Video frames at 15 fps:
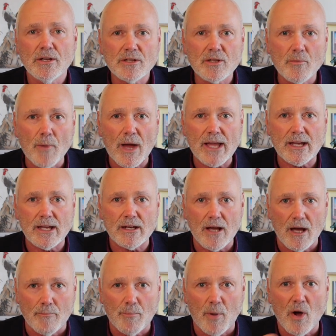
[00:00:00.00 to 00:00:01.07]
to make it
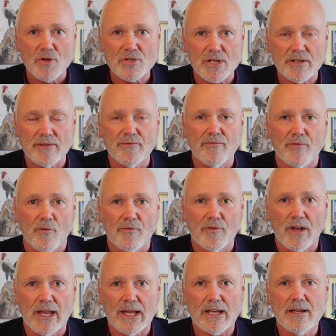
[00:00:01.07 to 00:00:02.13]
a positive,
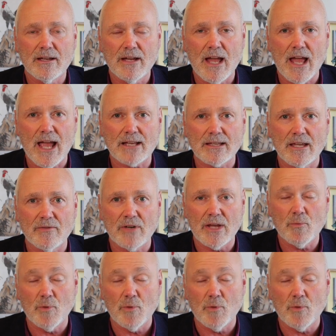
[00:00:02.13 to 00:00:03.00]
fulfilling activity,